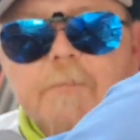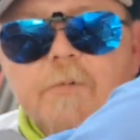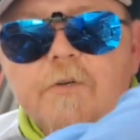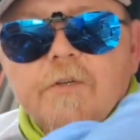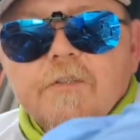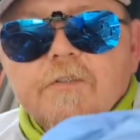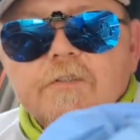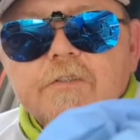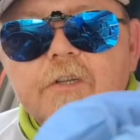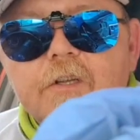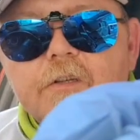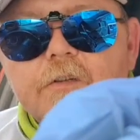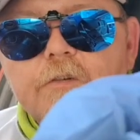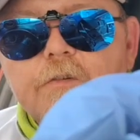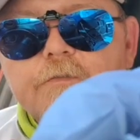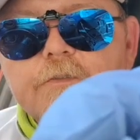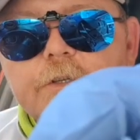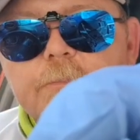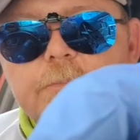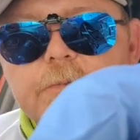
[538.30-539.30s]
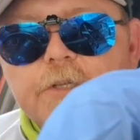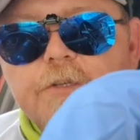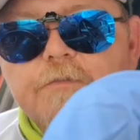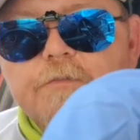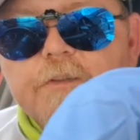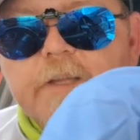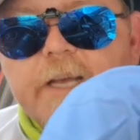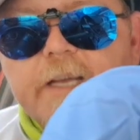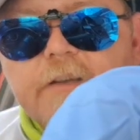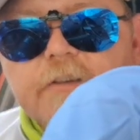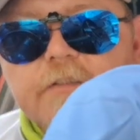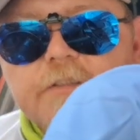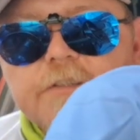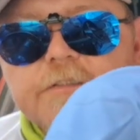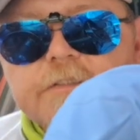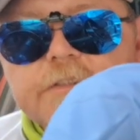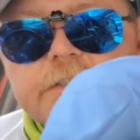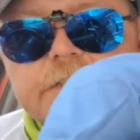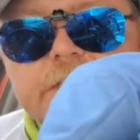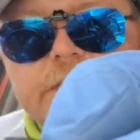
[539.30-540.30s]
but it's a lovely blue fleck on
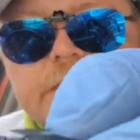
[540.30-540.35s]
it.